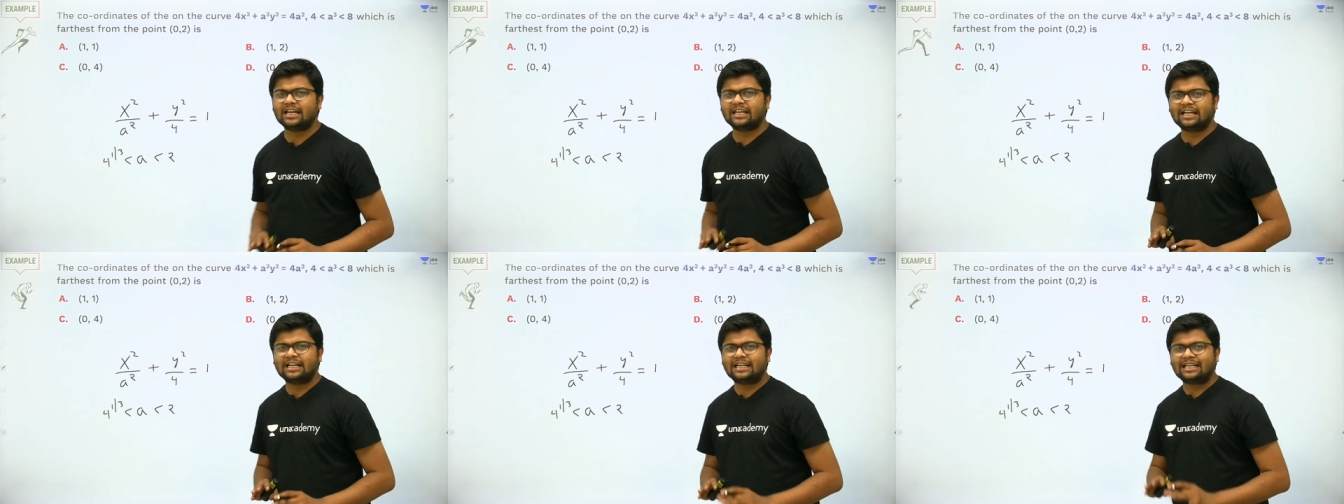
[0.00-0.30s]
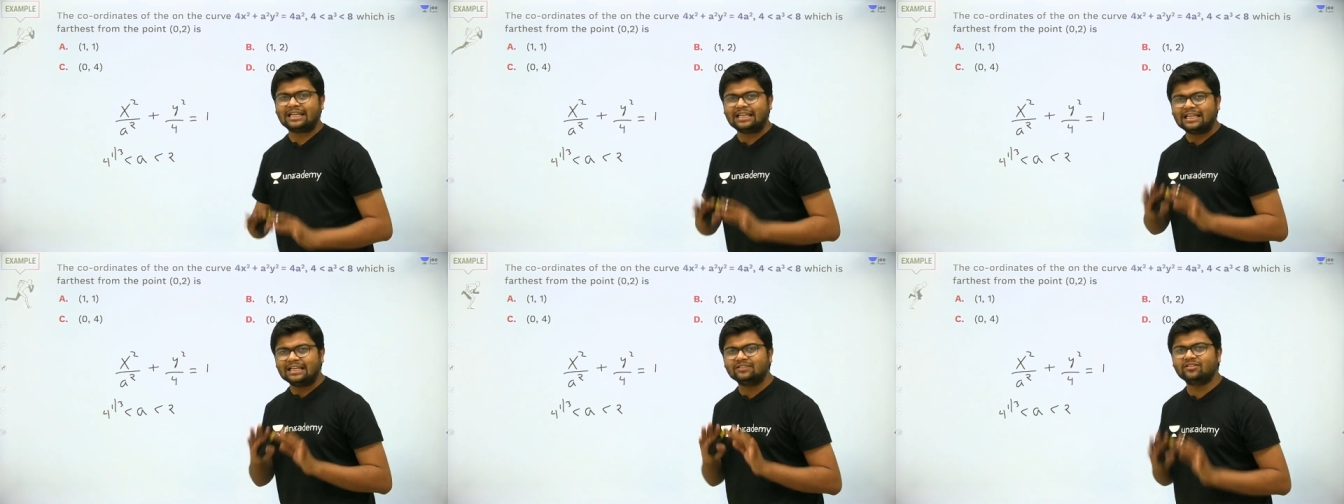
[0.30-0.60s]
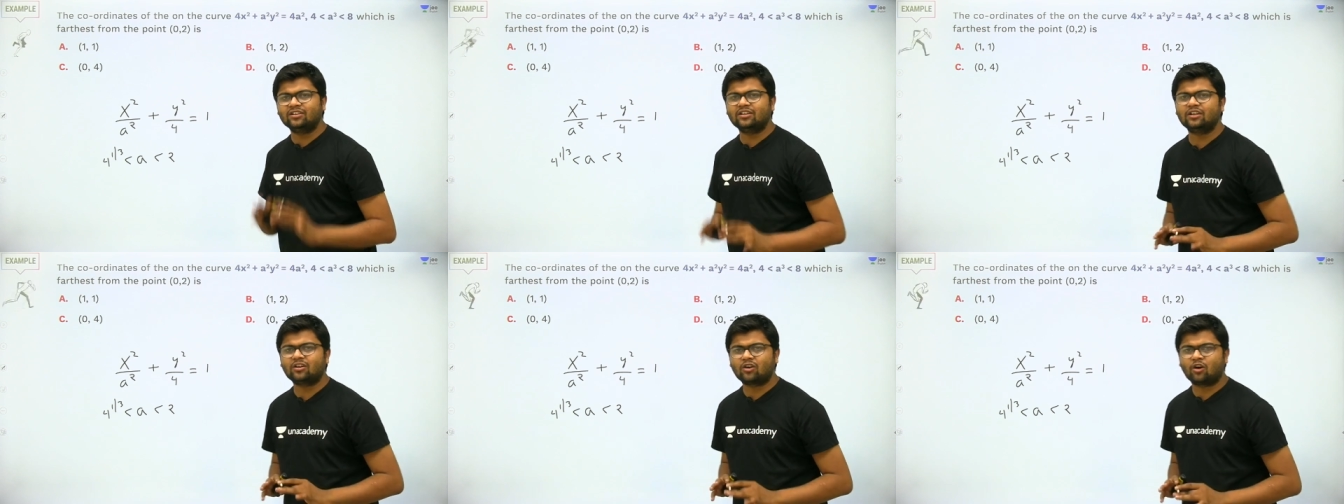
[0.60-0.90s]
I can
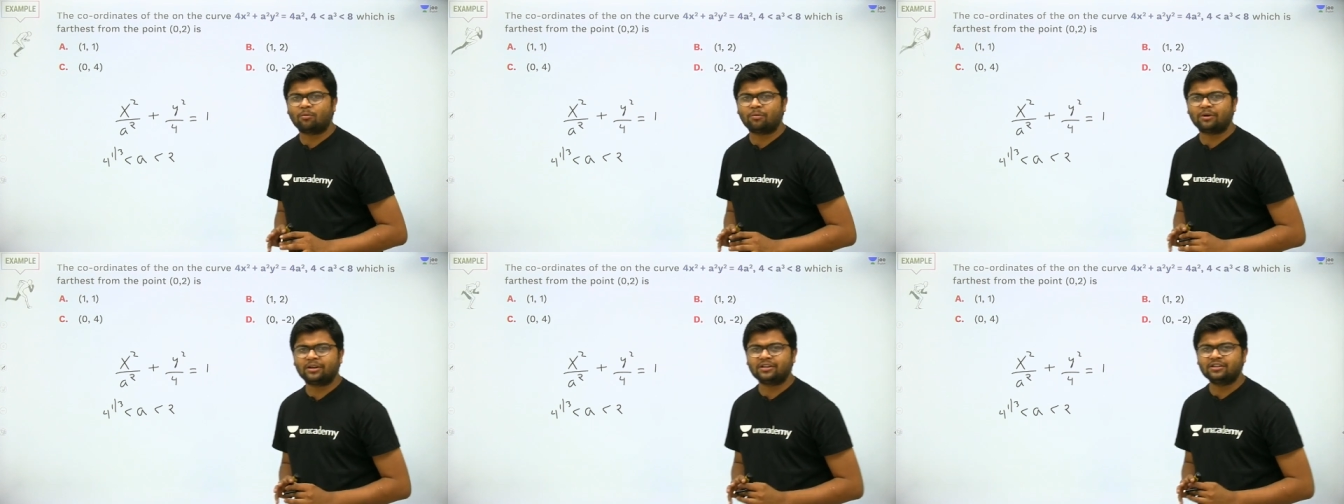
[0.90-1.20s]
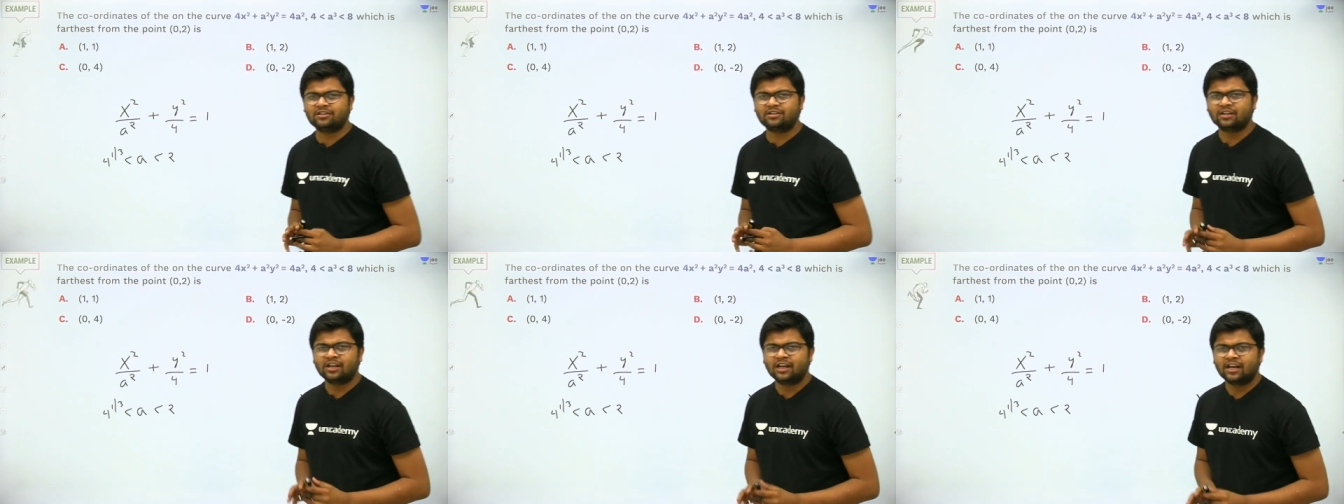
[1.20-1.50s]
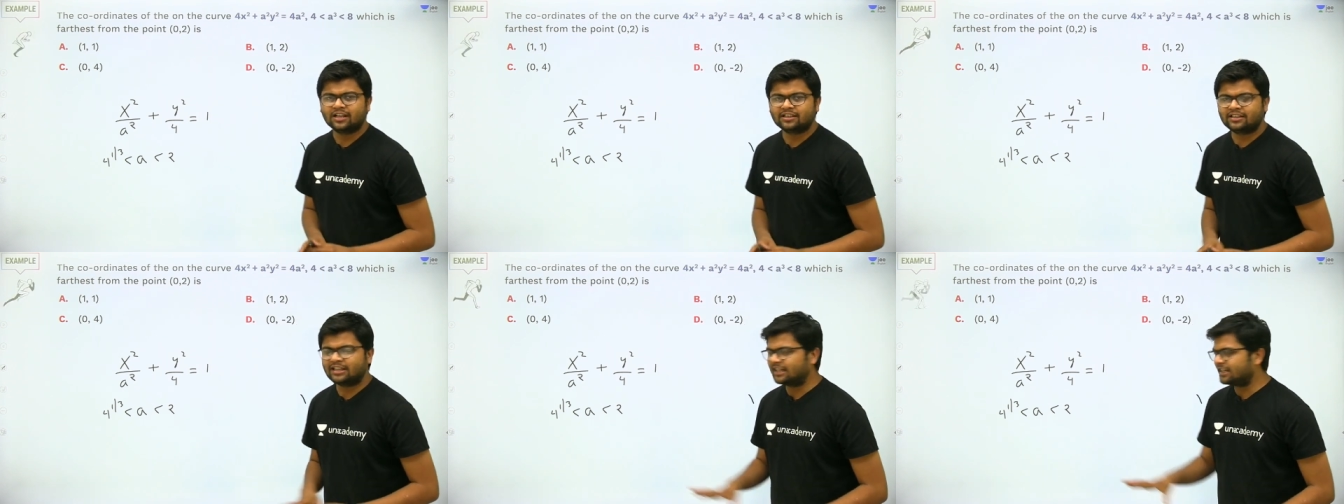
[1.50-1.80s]
easily comment
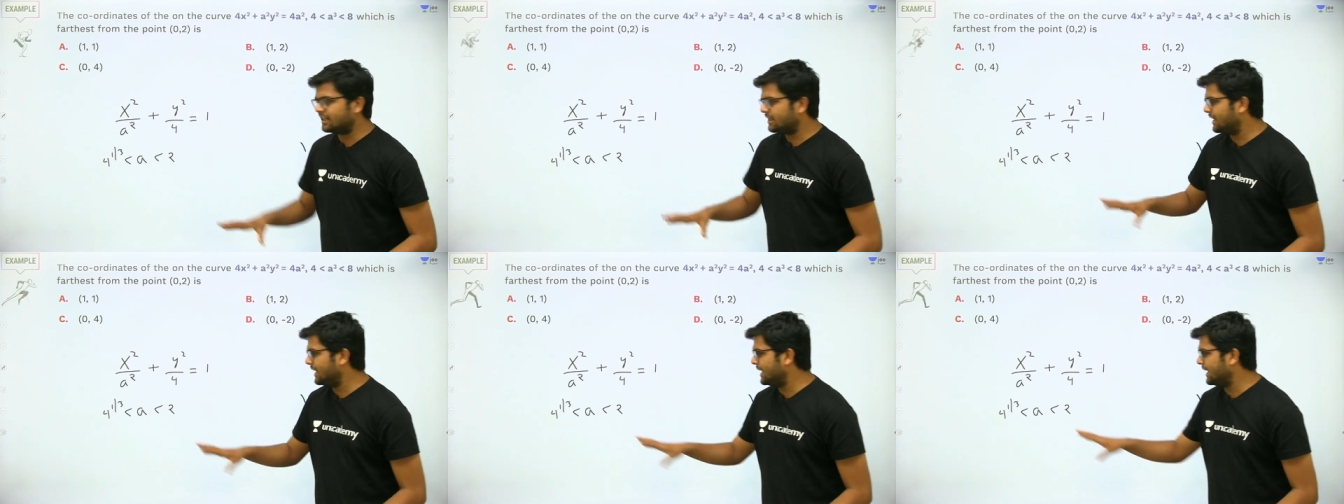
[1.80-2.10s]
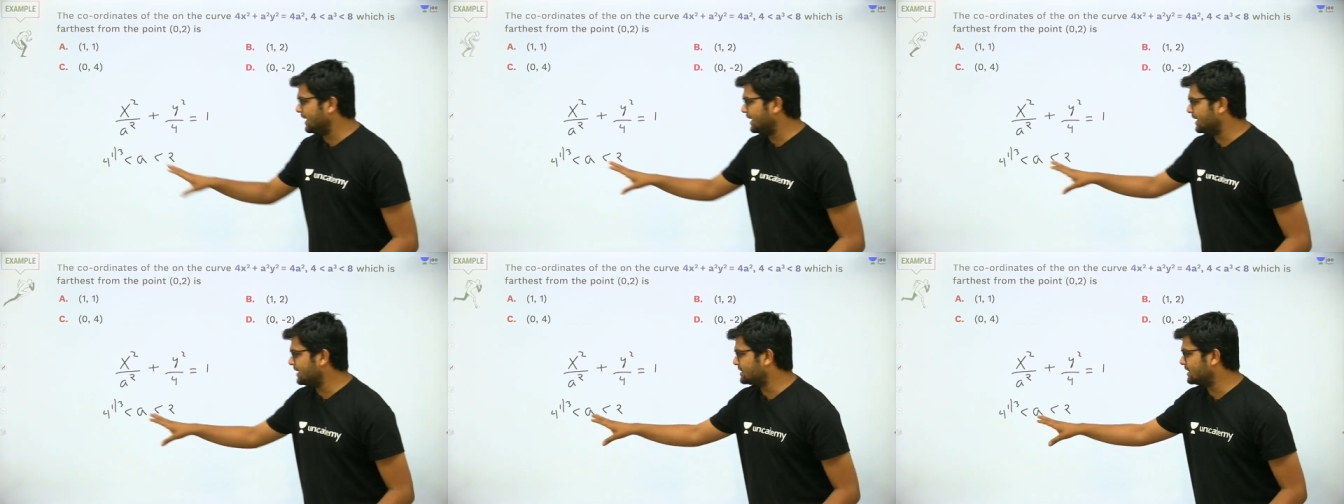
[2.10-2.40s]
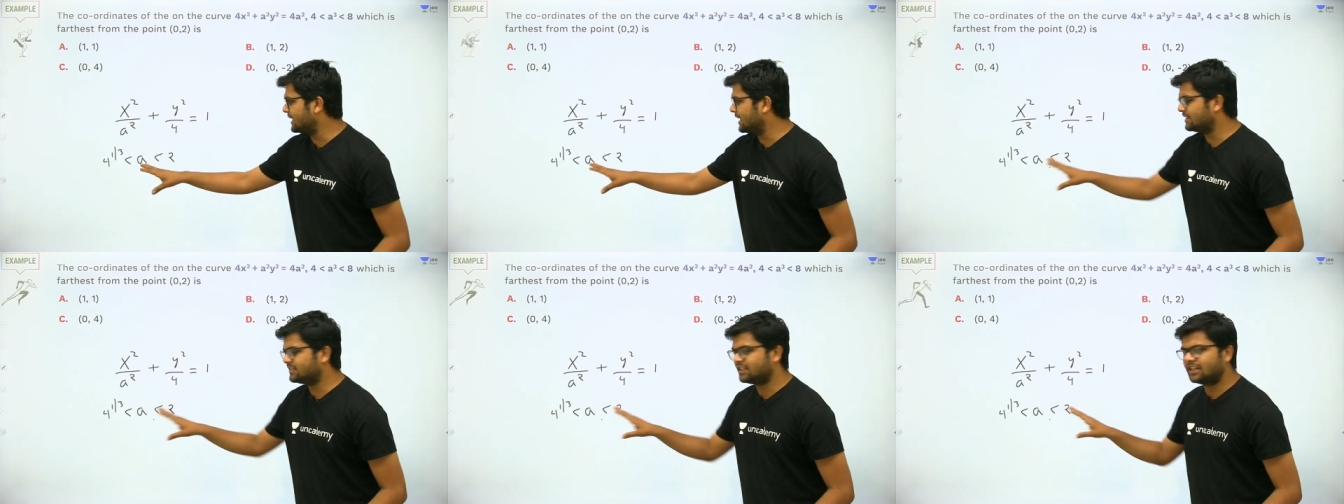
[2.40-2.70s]
that a
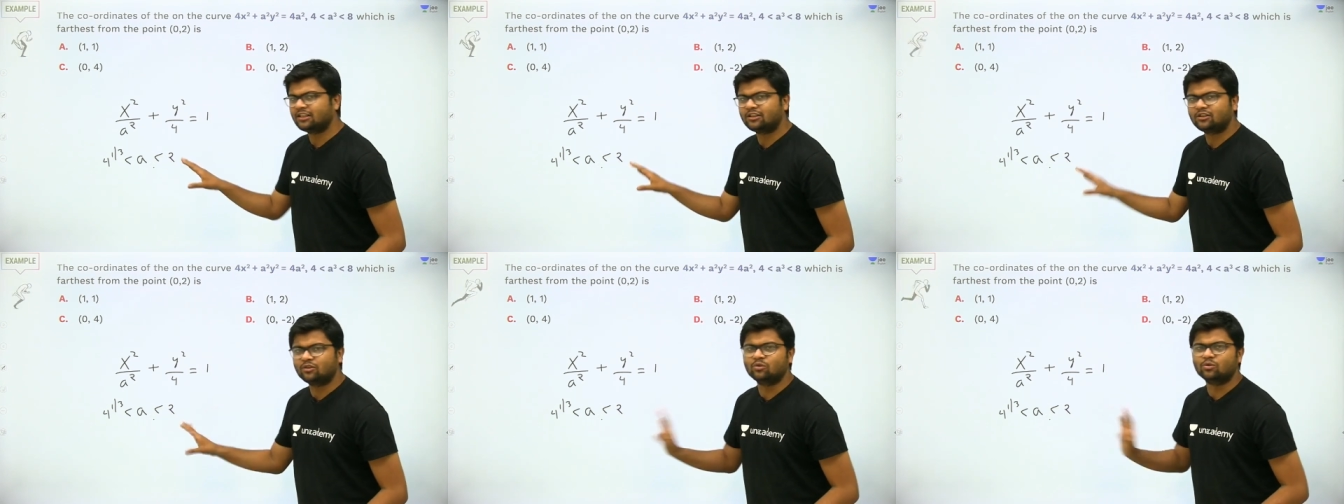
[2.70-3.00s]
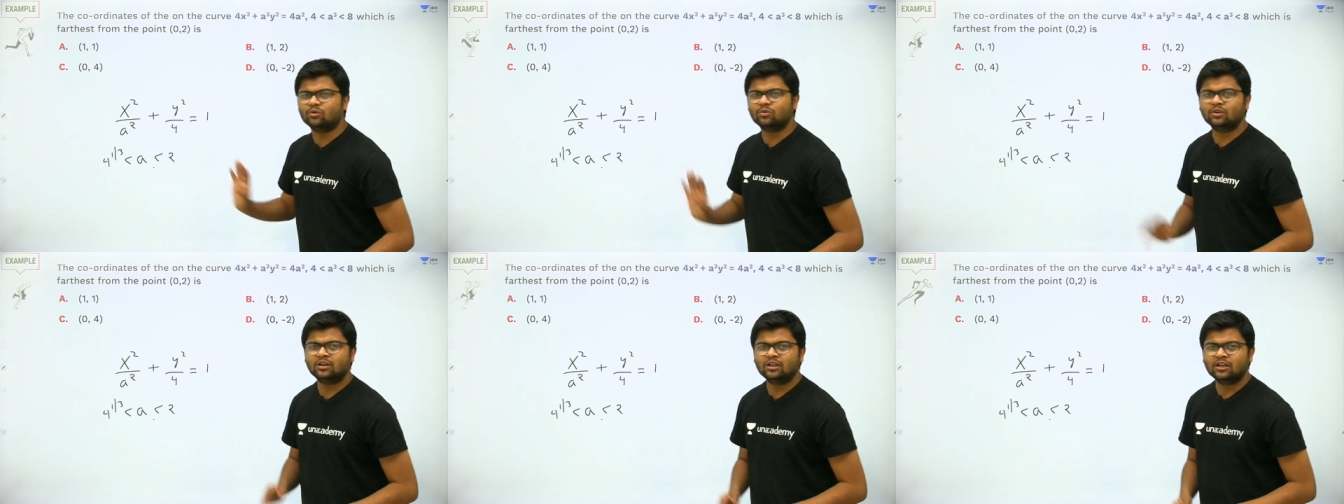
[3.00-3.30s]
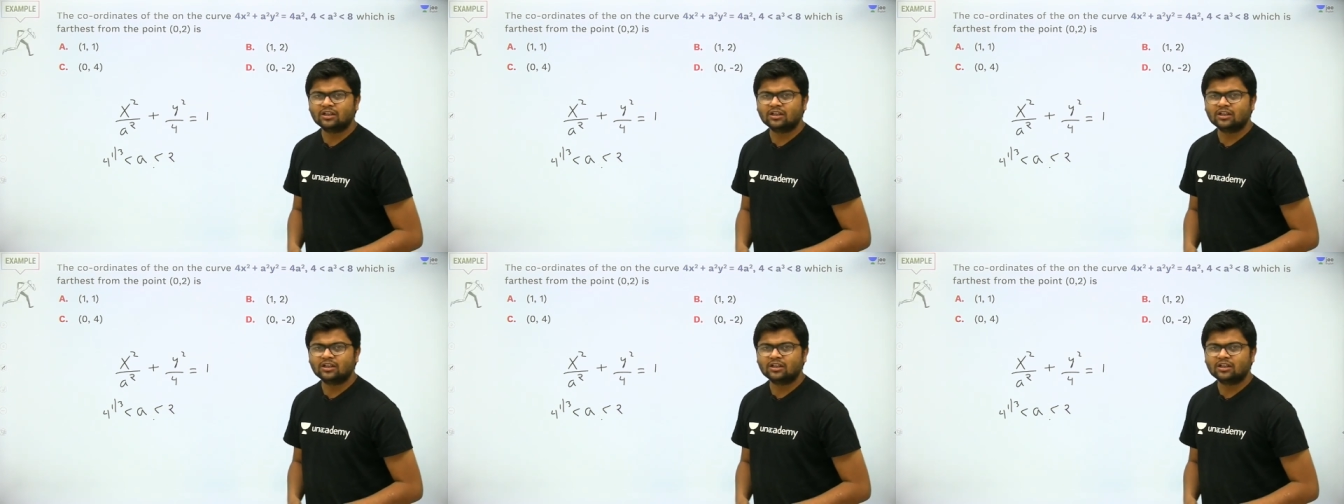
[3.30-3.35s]
is less than two.